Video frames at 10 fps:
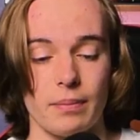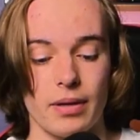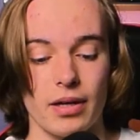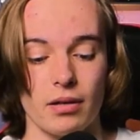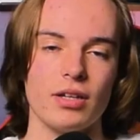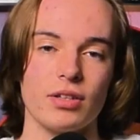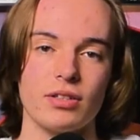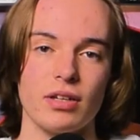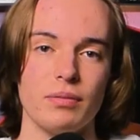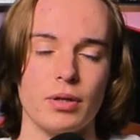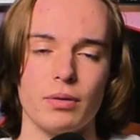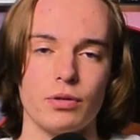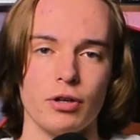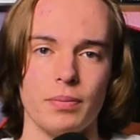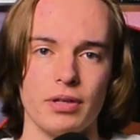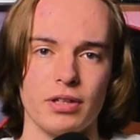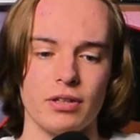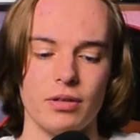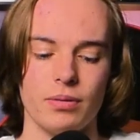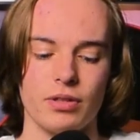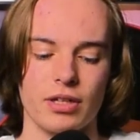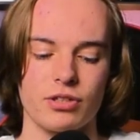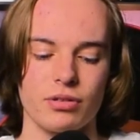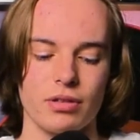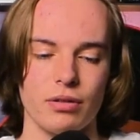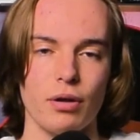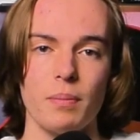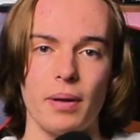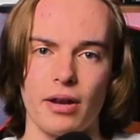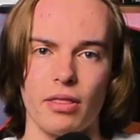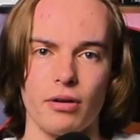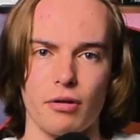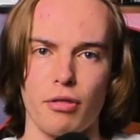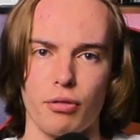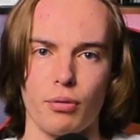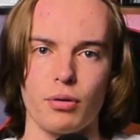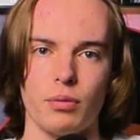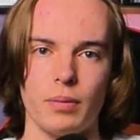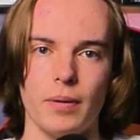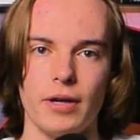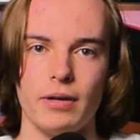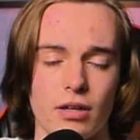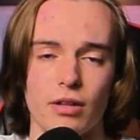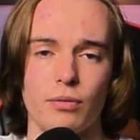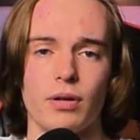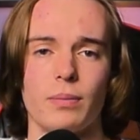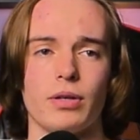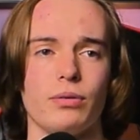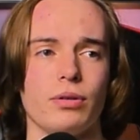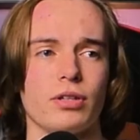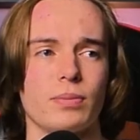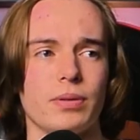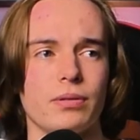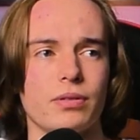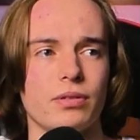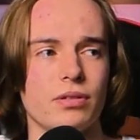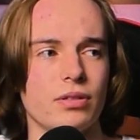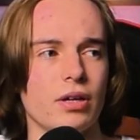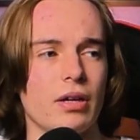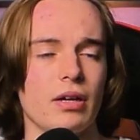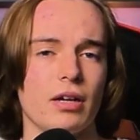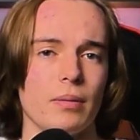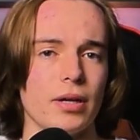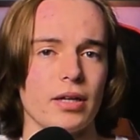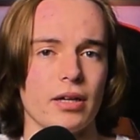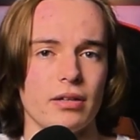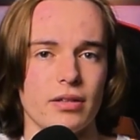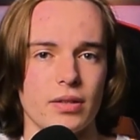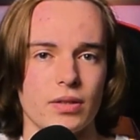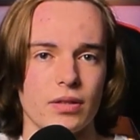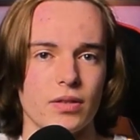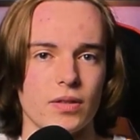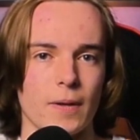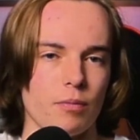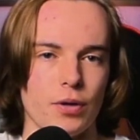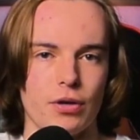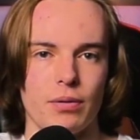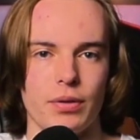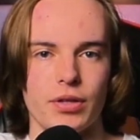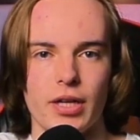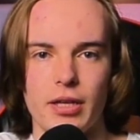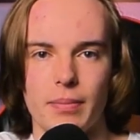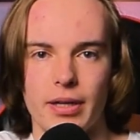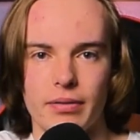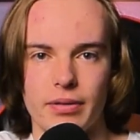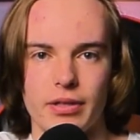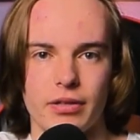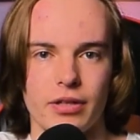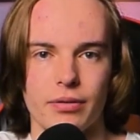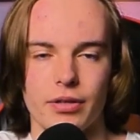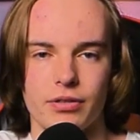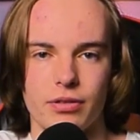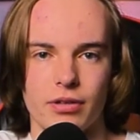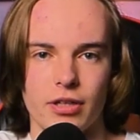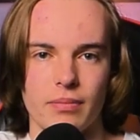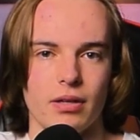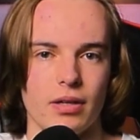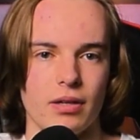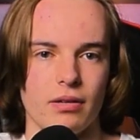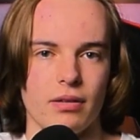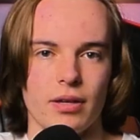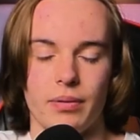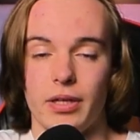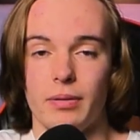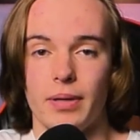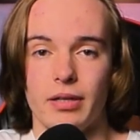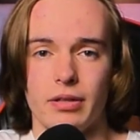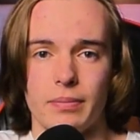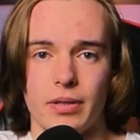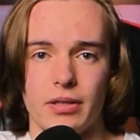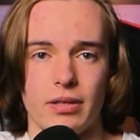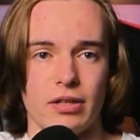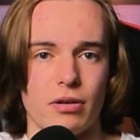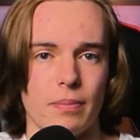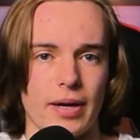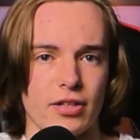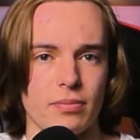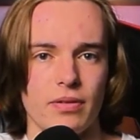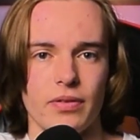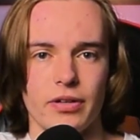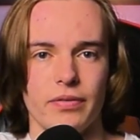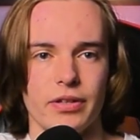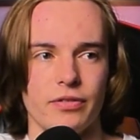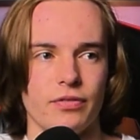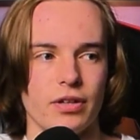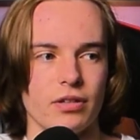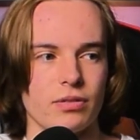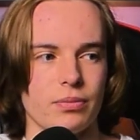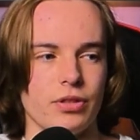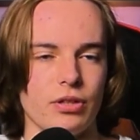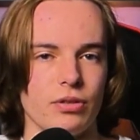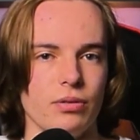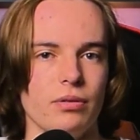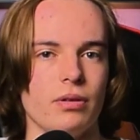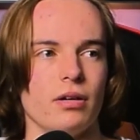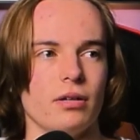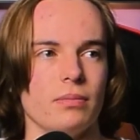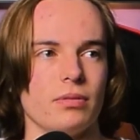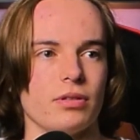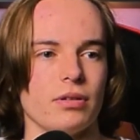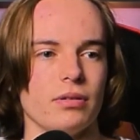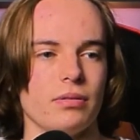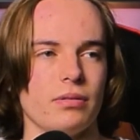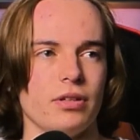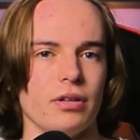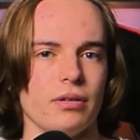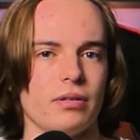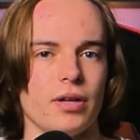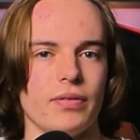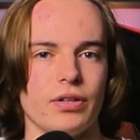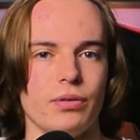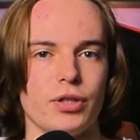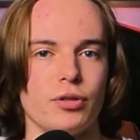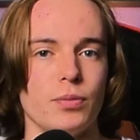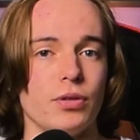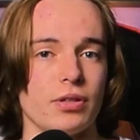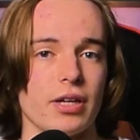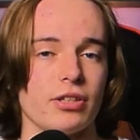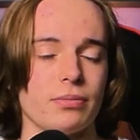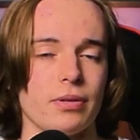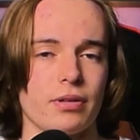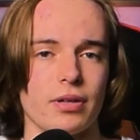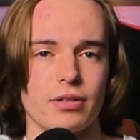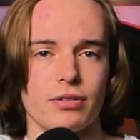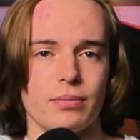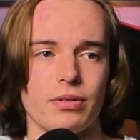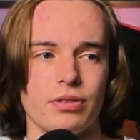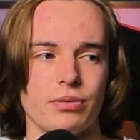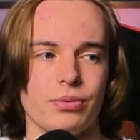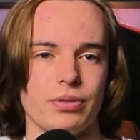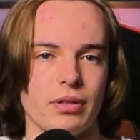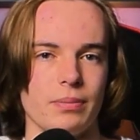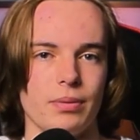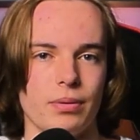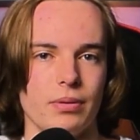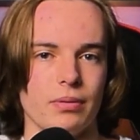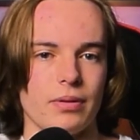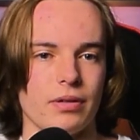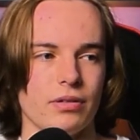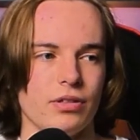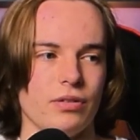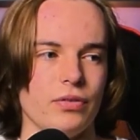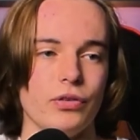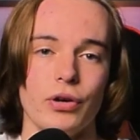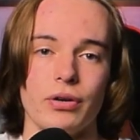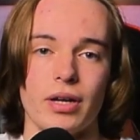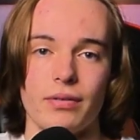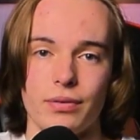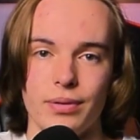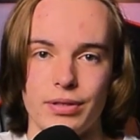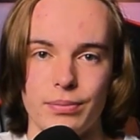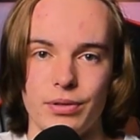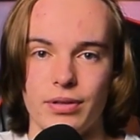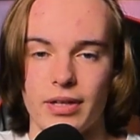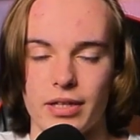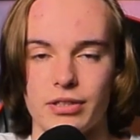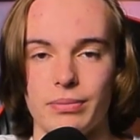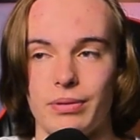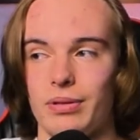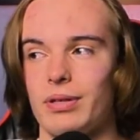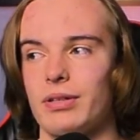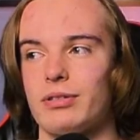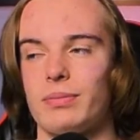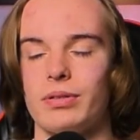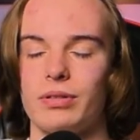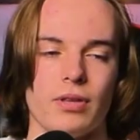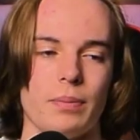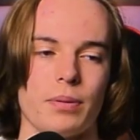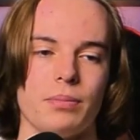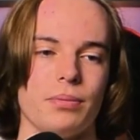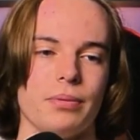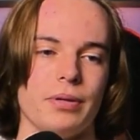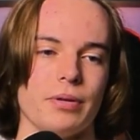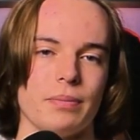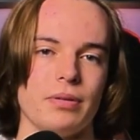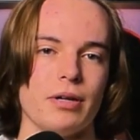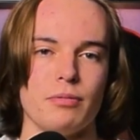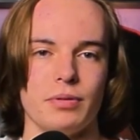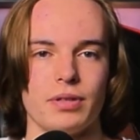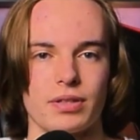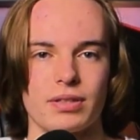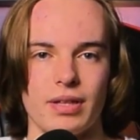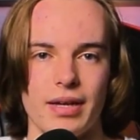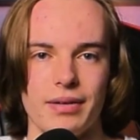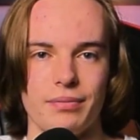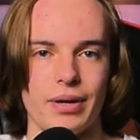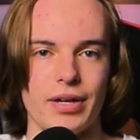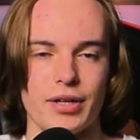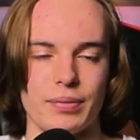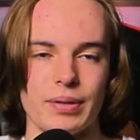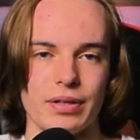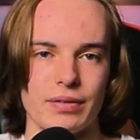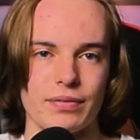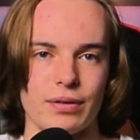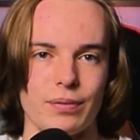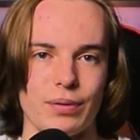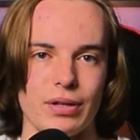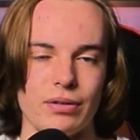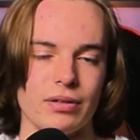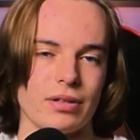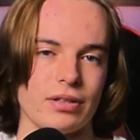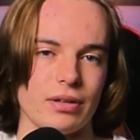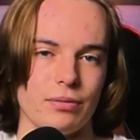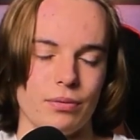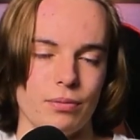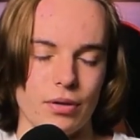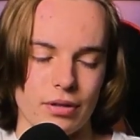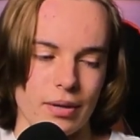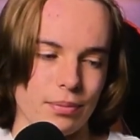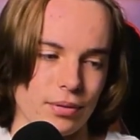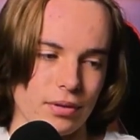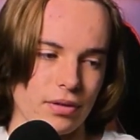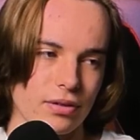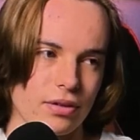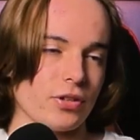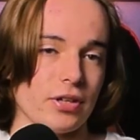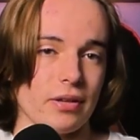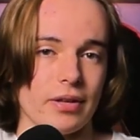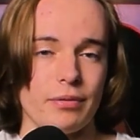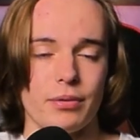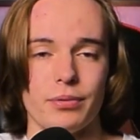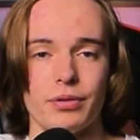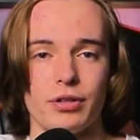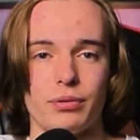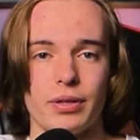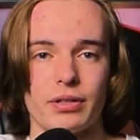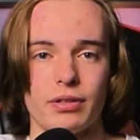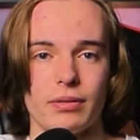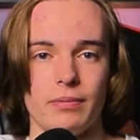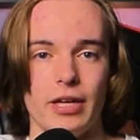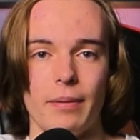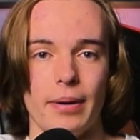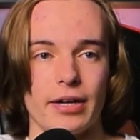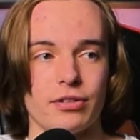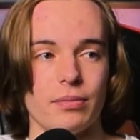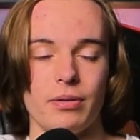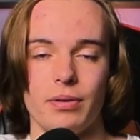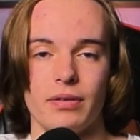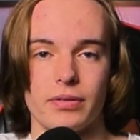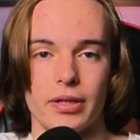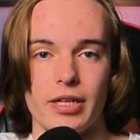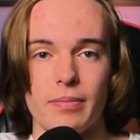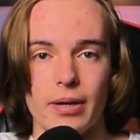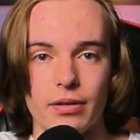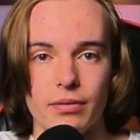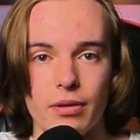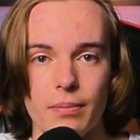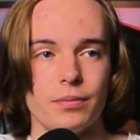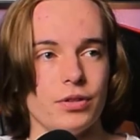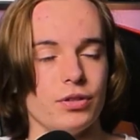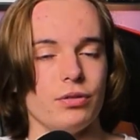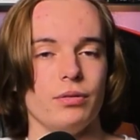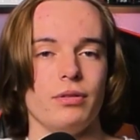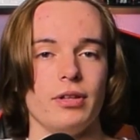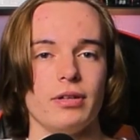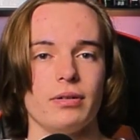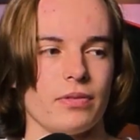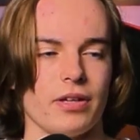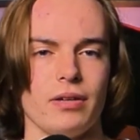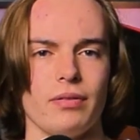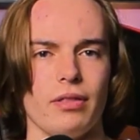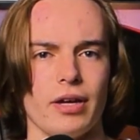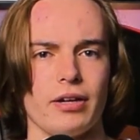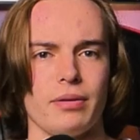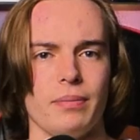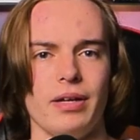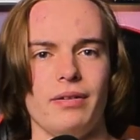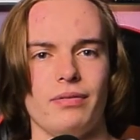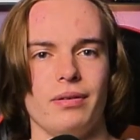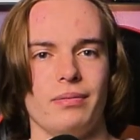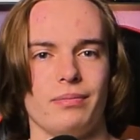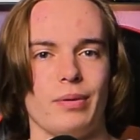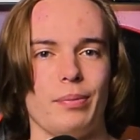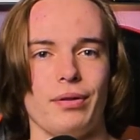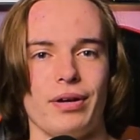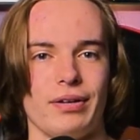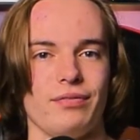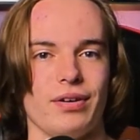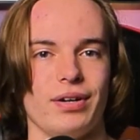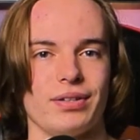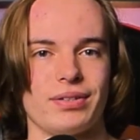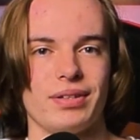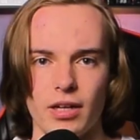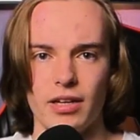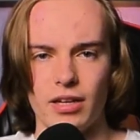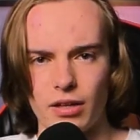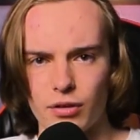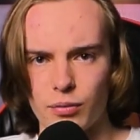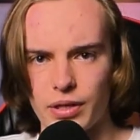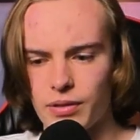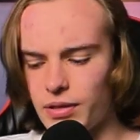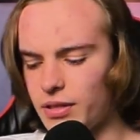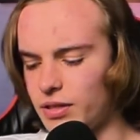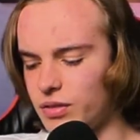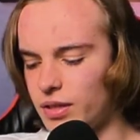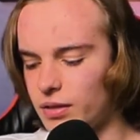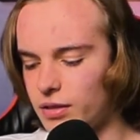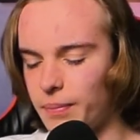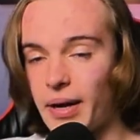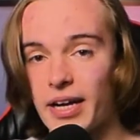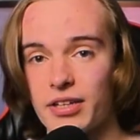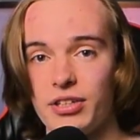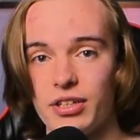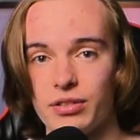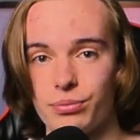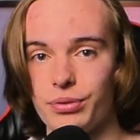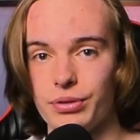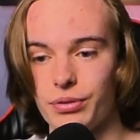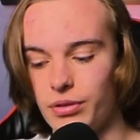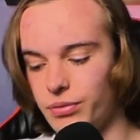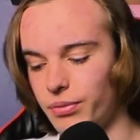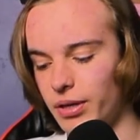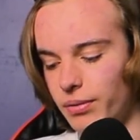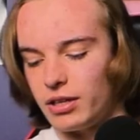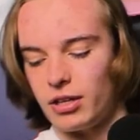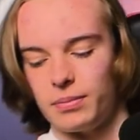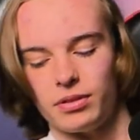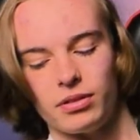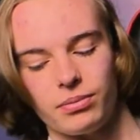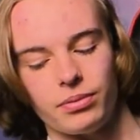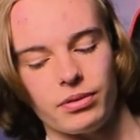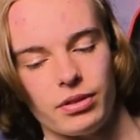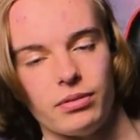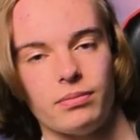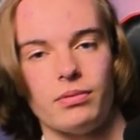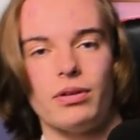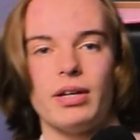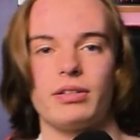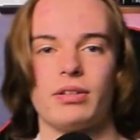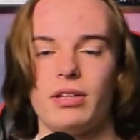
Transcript: bad. As I said, when I was opening it, it was actually a lot better than I thought it would be. Another one of my good experiences about getting this is that when I was emailing Herostime and they were emailing me, they got back to me very, very fast, which is good. So, you know, having good communication with customers is really important, because if you don't have good communication with your customers, they probably won't be able to stand waiting around for a while because they will want their product. So yeah, they were really quick to get back to me whenever I emailed them, which is a good thing. They even thanked me for replying fast. And another quick thing is that the packaging is really good as well. It comes in this really nice